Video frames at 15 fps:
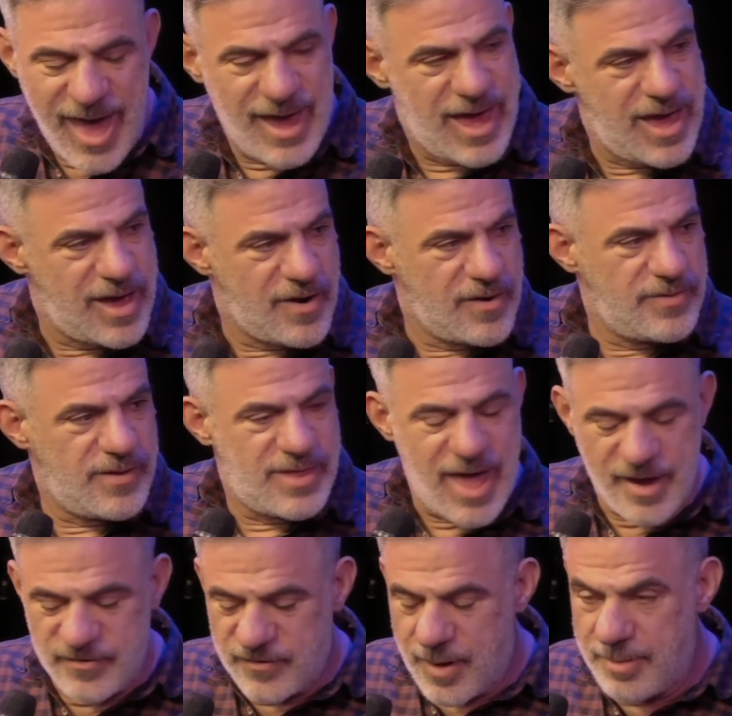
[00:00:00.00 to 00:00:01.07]
here on the
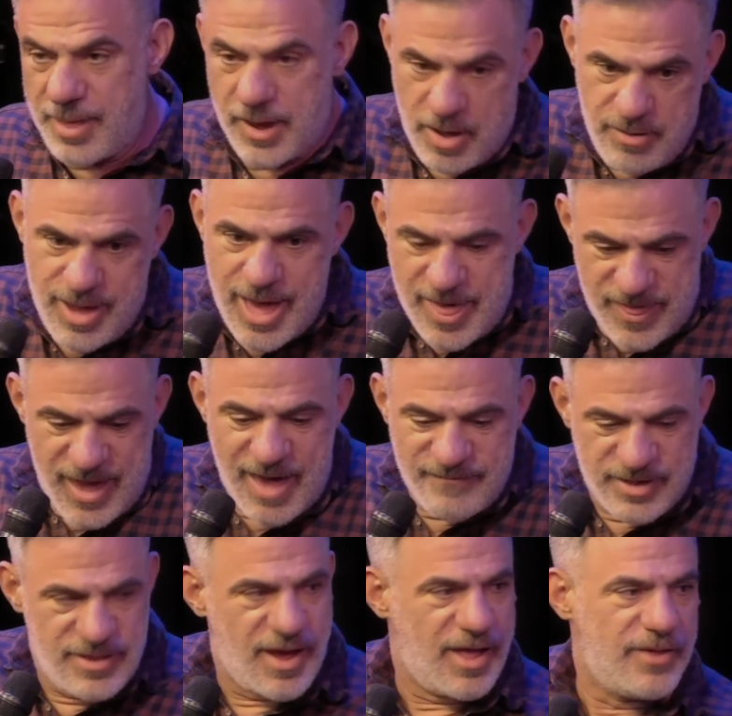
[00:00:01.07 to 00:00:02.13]
deck. So I'm like, okay, I think I have
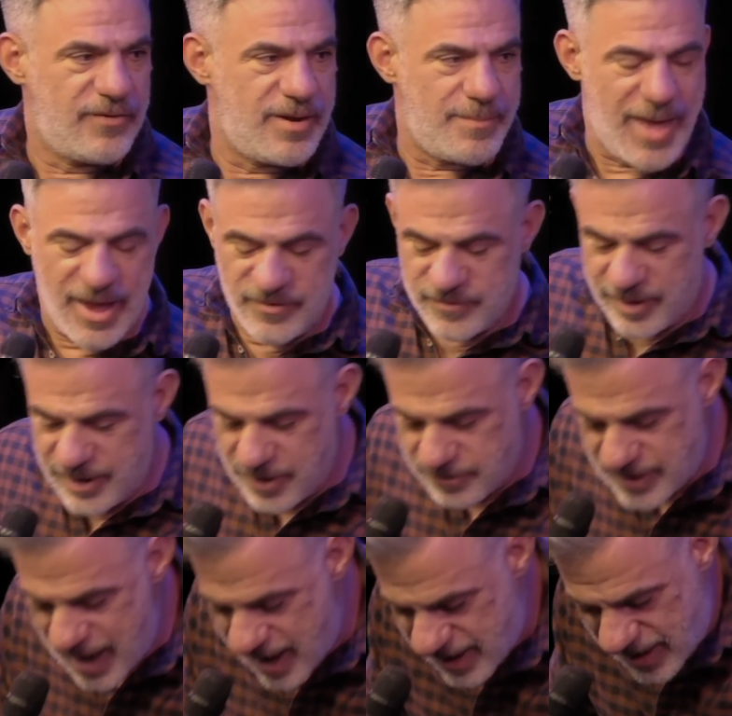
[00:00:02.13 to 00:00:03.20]
a dollar in the bag. So I go
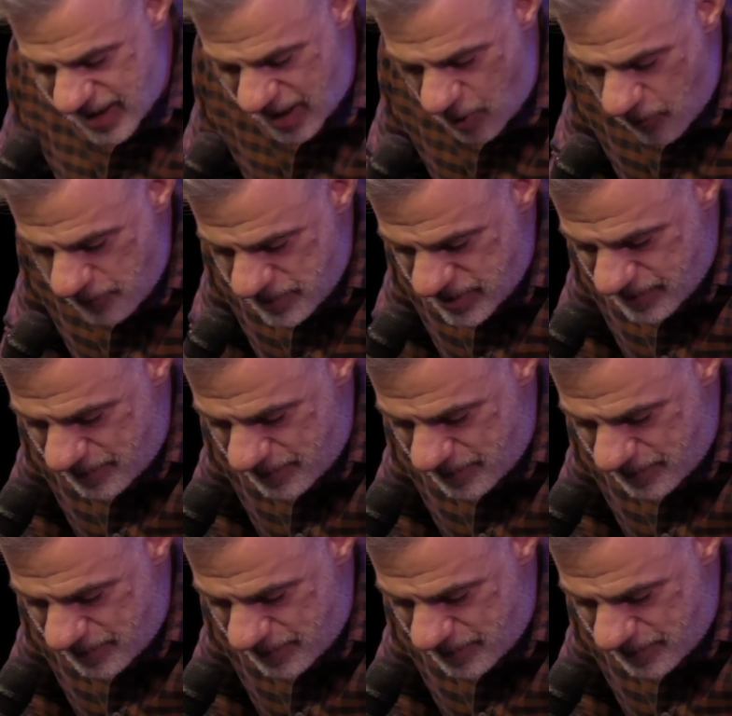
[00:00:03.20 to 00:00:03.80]
down and I open the